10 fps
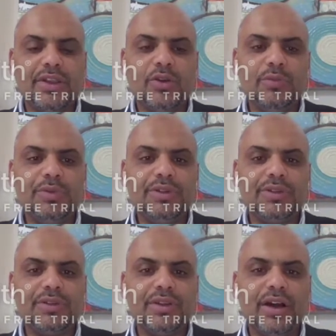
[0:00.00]
they
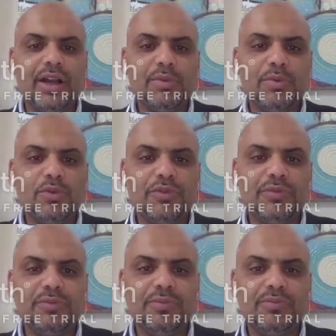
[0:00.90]
compare the
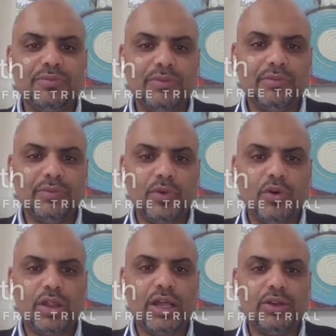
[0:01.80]
ibuprofen
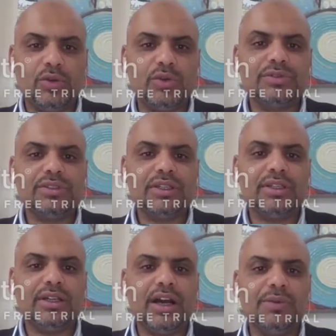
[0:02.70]
or alone,
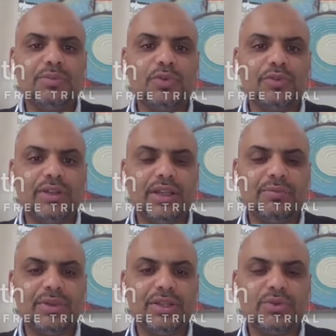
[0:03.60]
ibuprofen
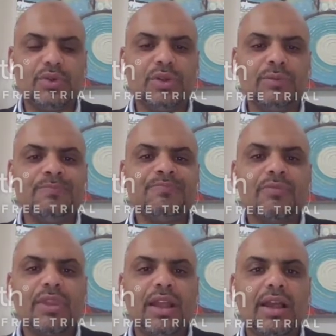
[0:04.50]
and Panadol,
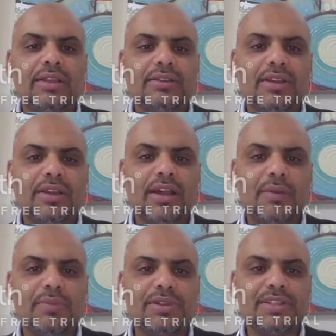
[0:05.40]
and
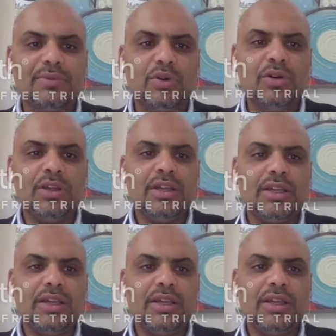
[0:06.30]
a placebo.